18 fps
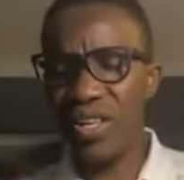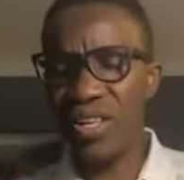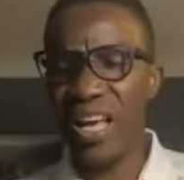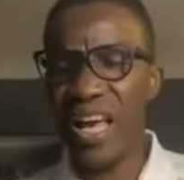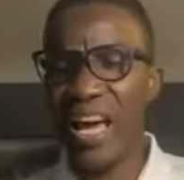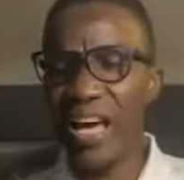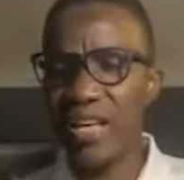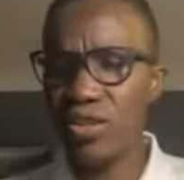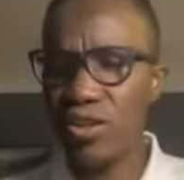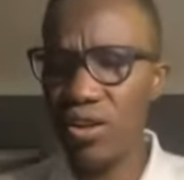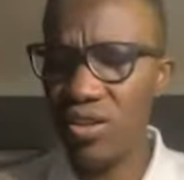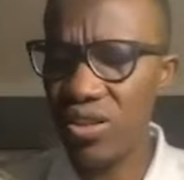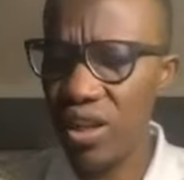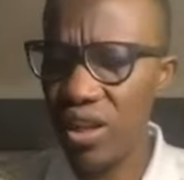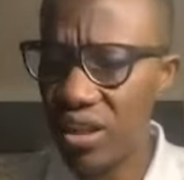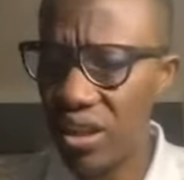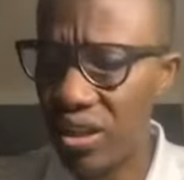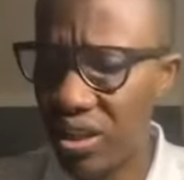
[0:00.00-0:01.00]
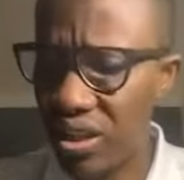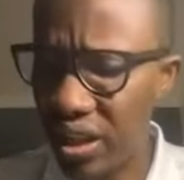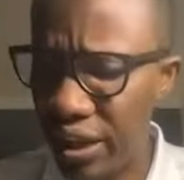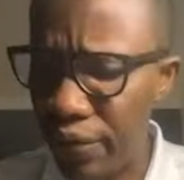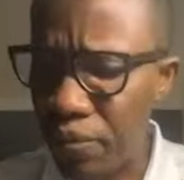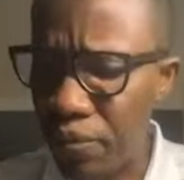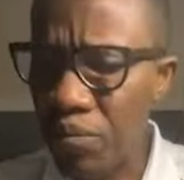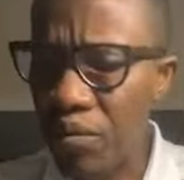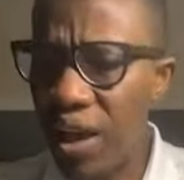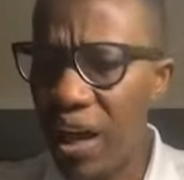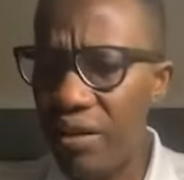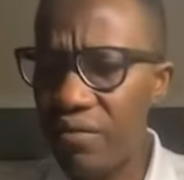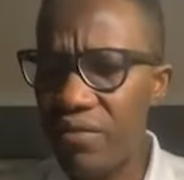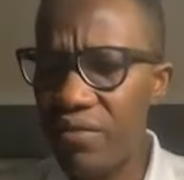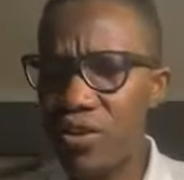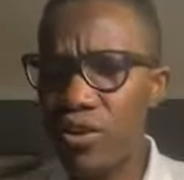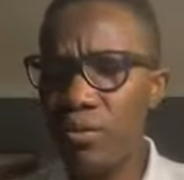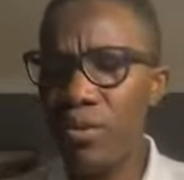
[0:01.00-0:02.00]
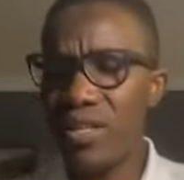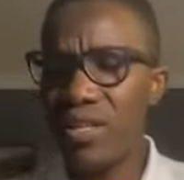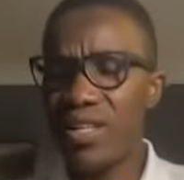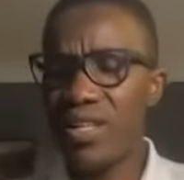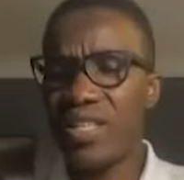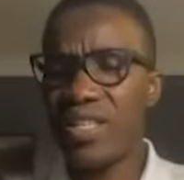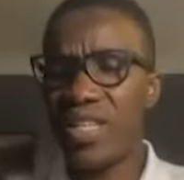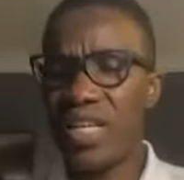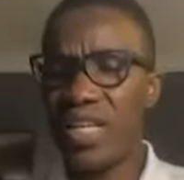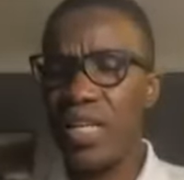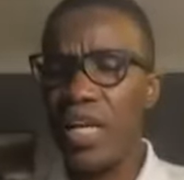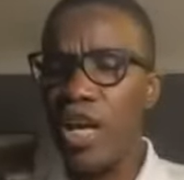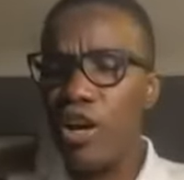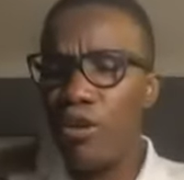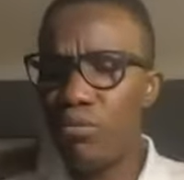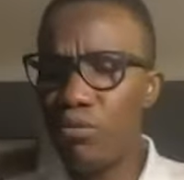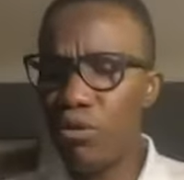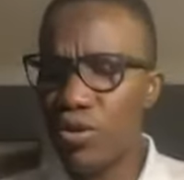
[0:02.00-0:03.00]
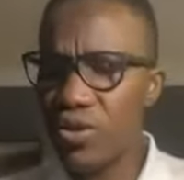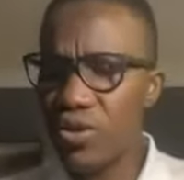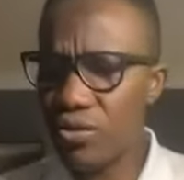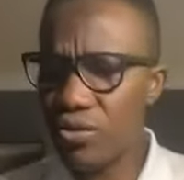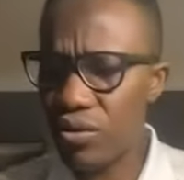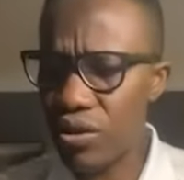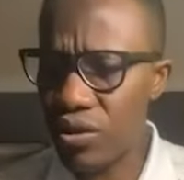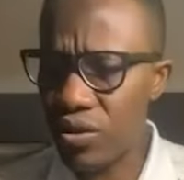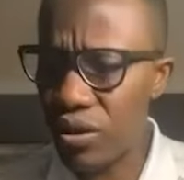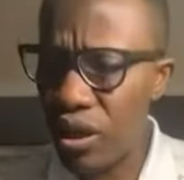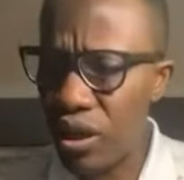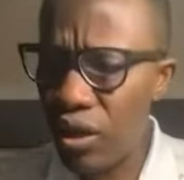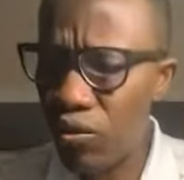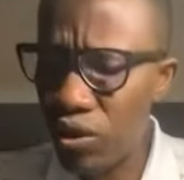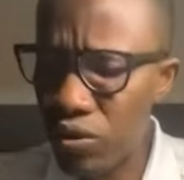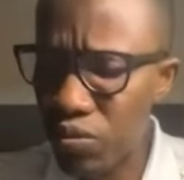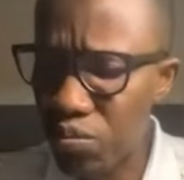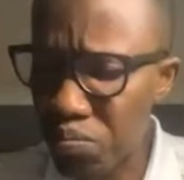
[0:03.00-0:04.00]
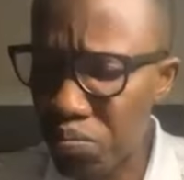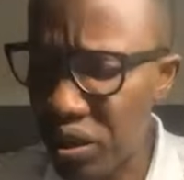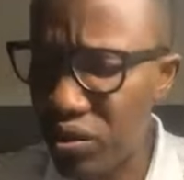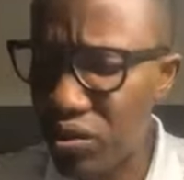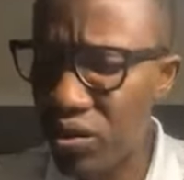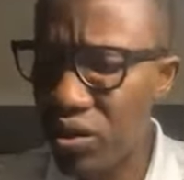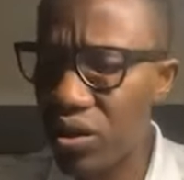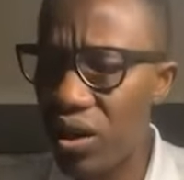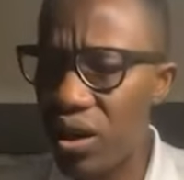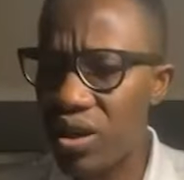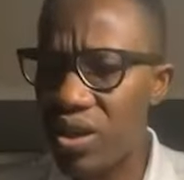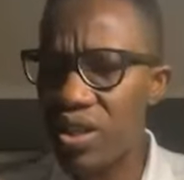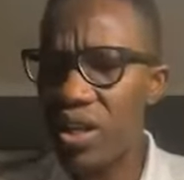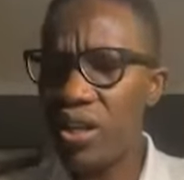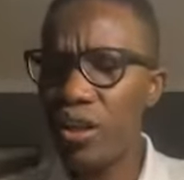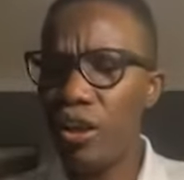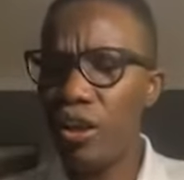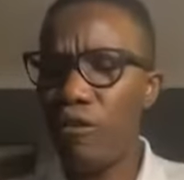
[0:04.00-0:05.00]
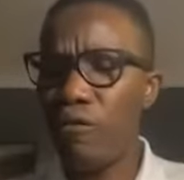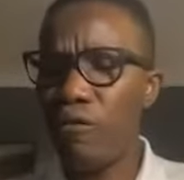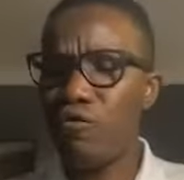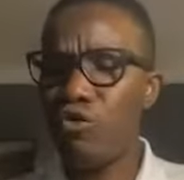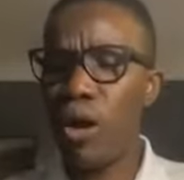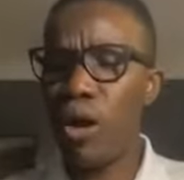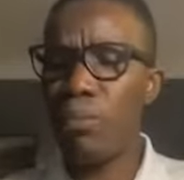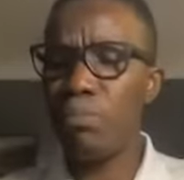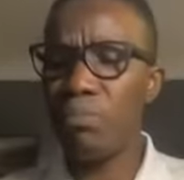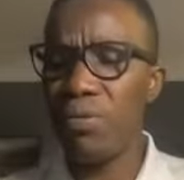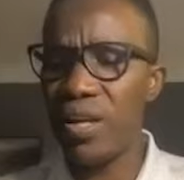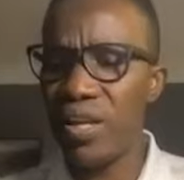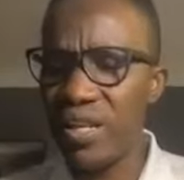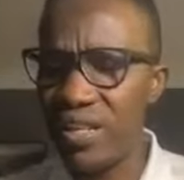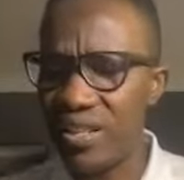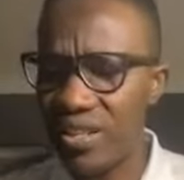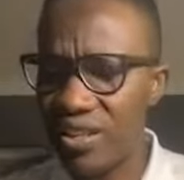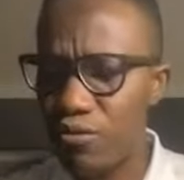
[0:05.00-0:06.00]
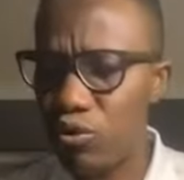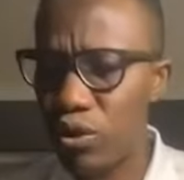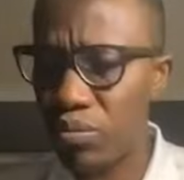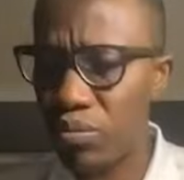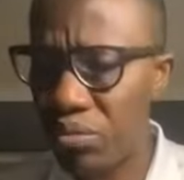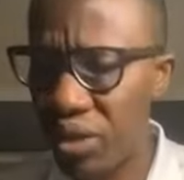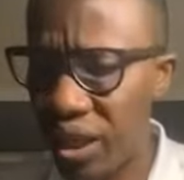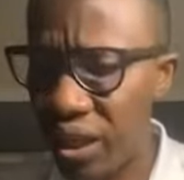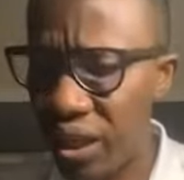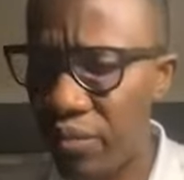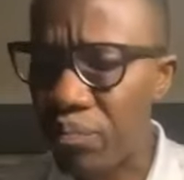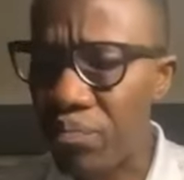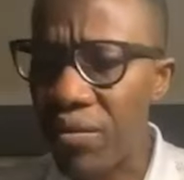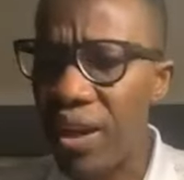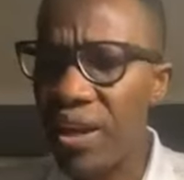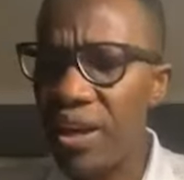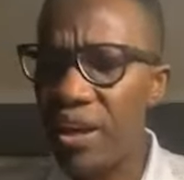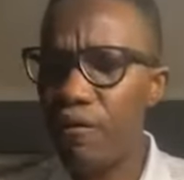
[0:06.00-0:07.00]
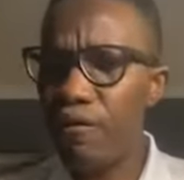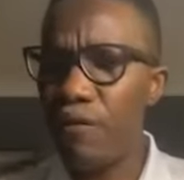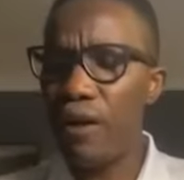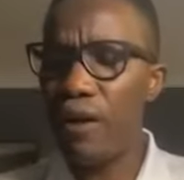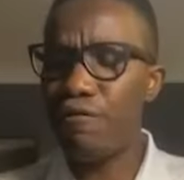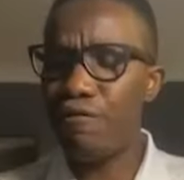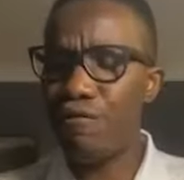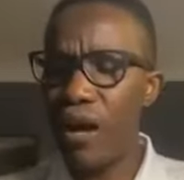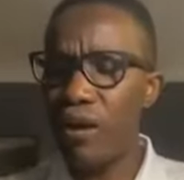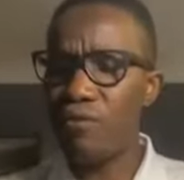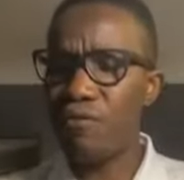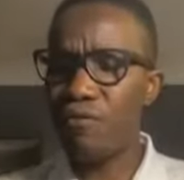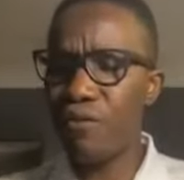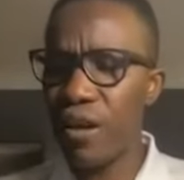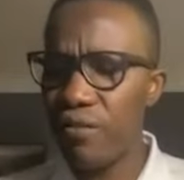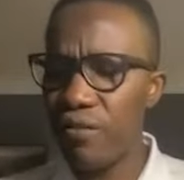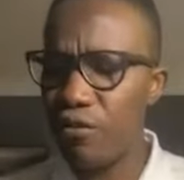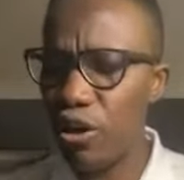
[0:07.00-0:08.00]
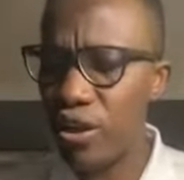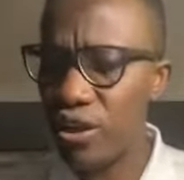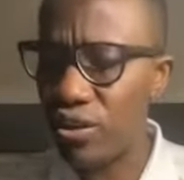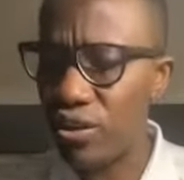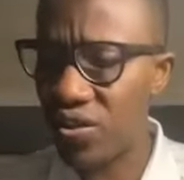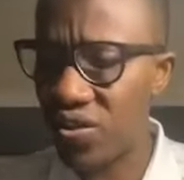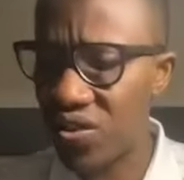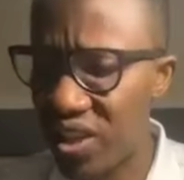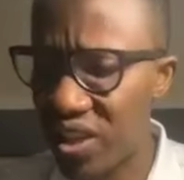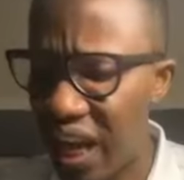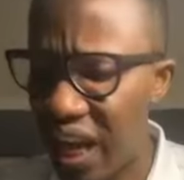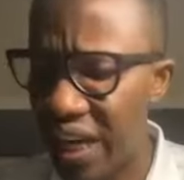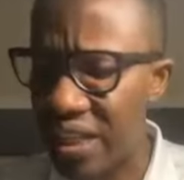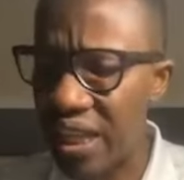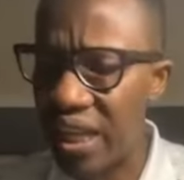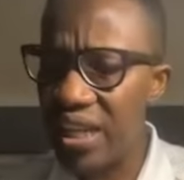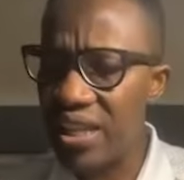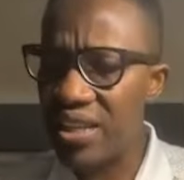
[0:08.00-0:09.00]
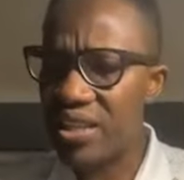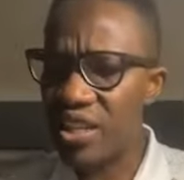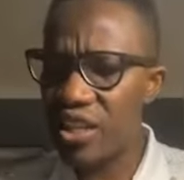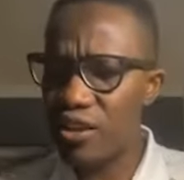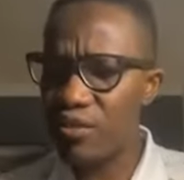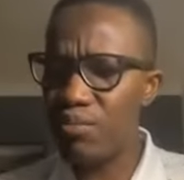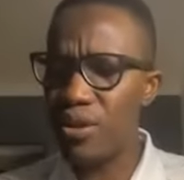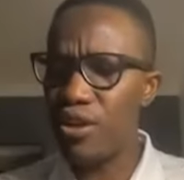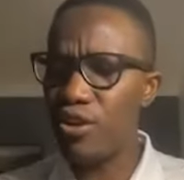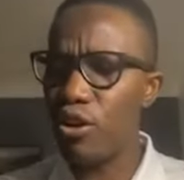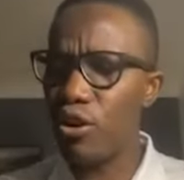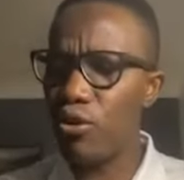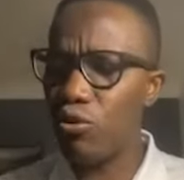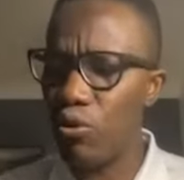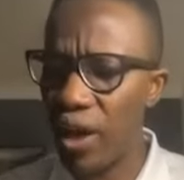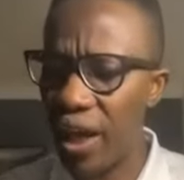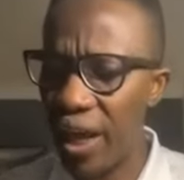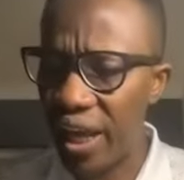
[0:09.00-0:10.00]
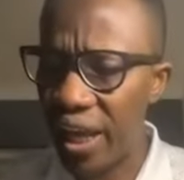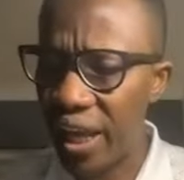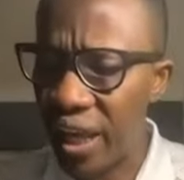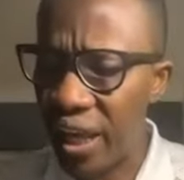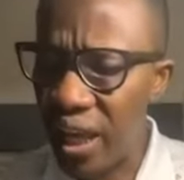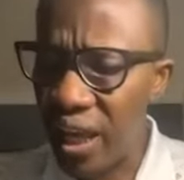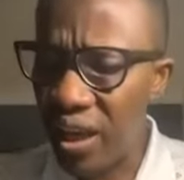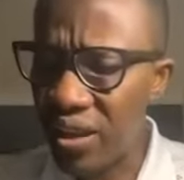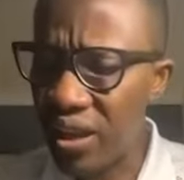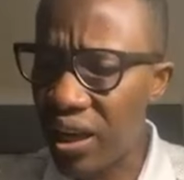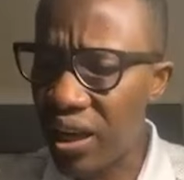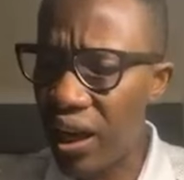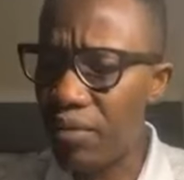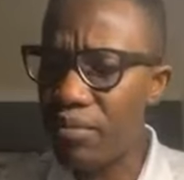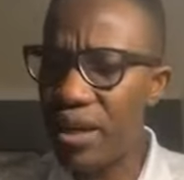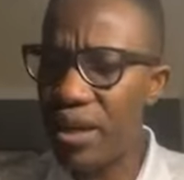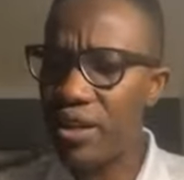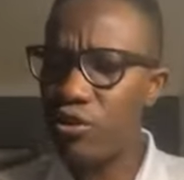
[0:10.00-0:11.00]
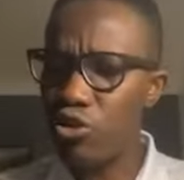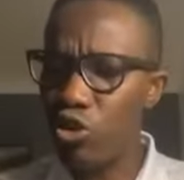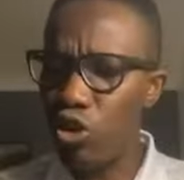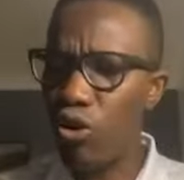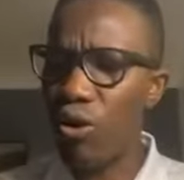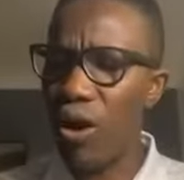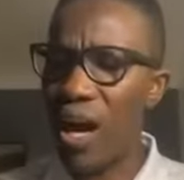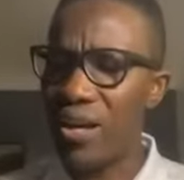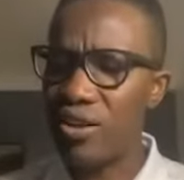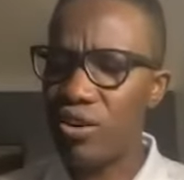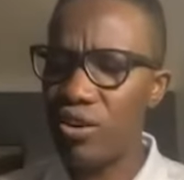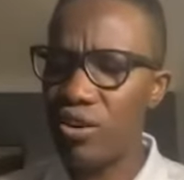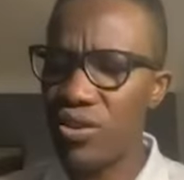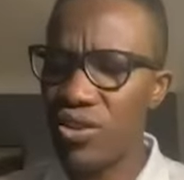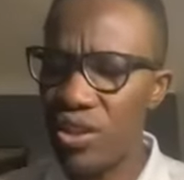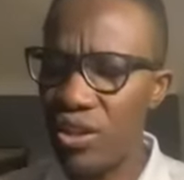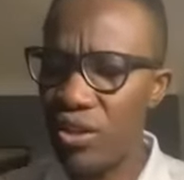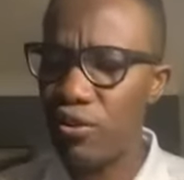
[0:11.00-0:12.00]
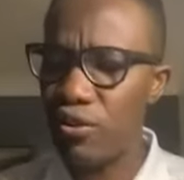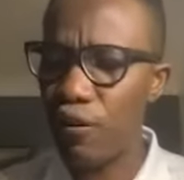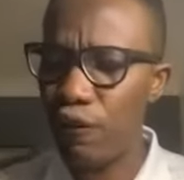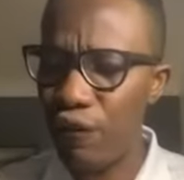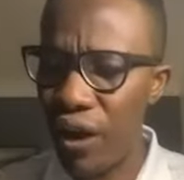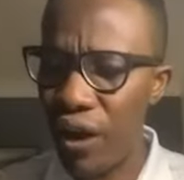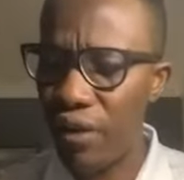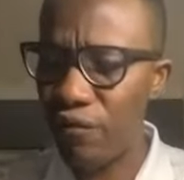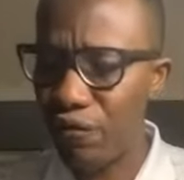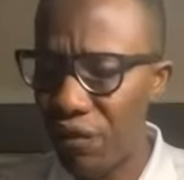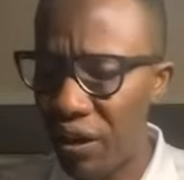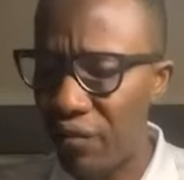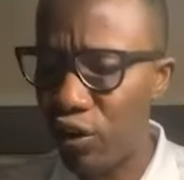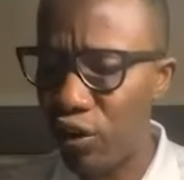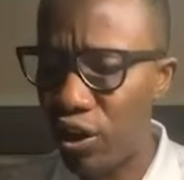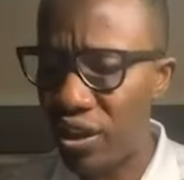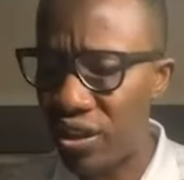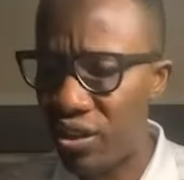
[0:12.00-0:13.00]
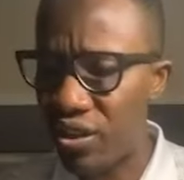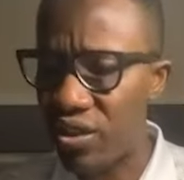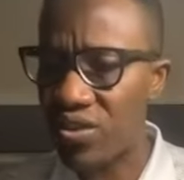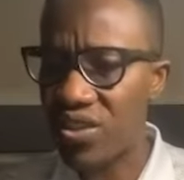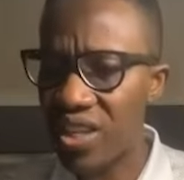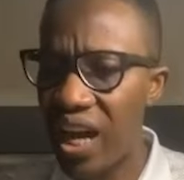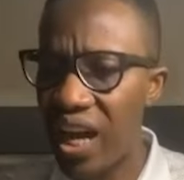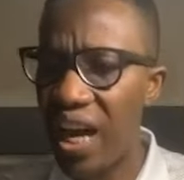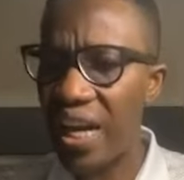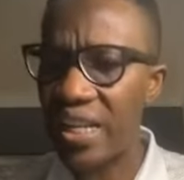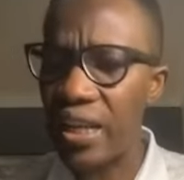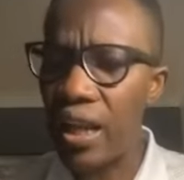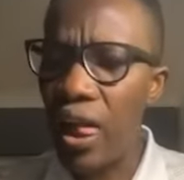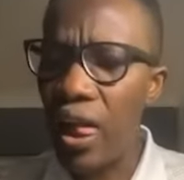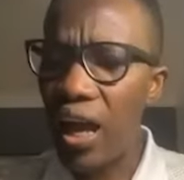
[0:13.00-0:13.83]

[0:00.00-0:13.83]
In Exodus 33 and verse number 13, Moses was was praying to God. He said, If you are pleased with me, if I found favor in your sight, teach me your way that I may know and continue to find favor in your sight.